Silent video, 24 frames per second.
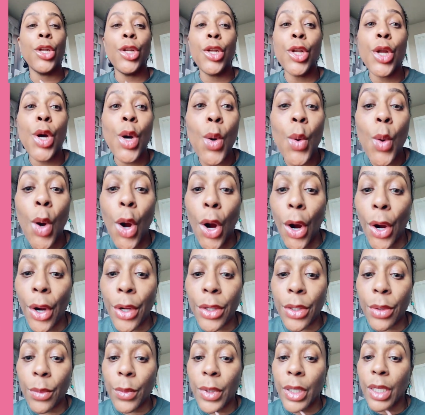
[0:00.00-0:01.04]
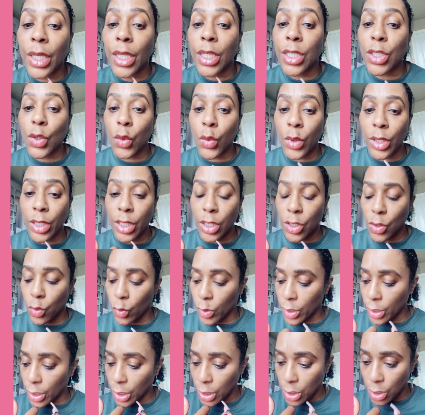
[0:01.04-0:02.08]
No arguing in
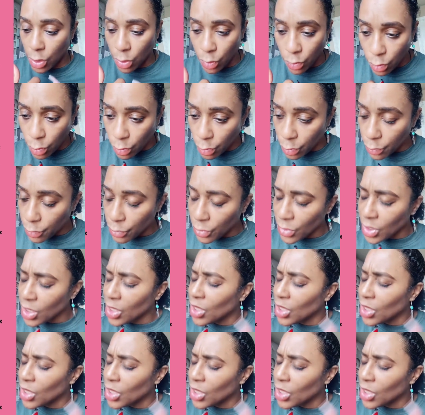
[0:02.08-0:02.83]
2022.